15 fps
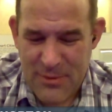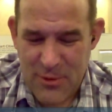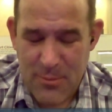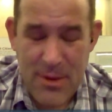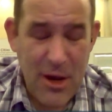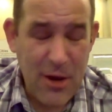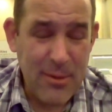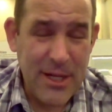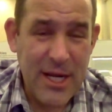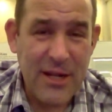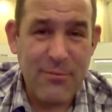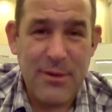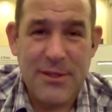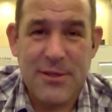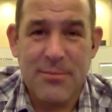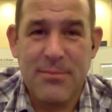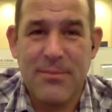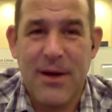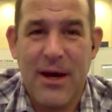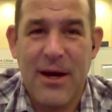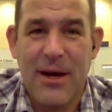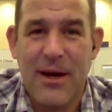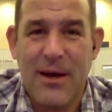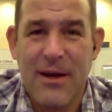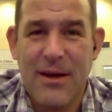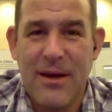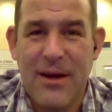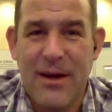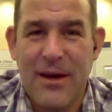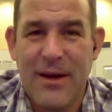there may or may not have been some. Uh,
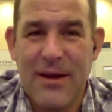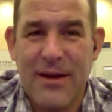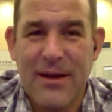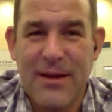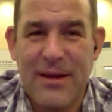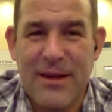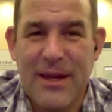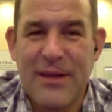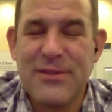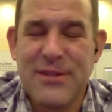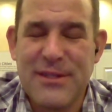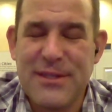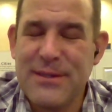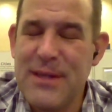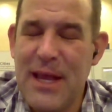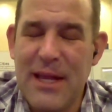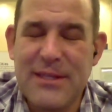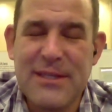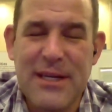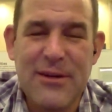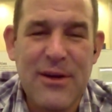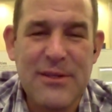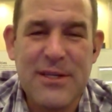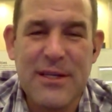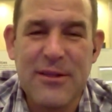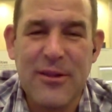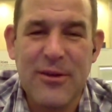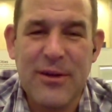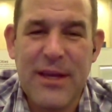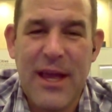uh, uh it's it's interesting
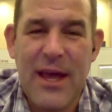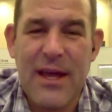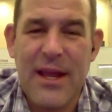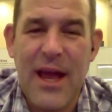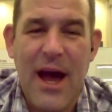to look at.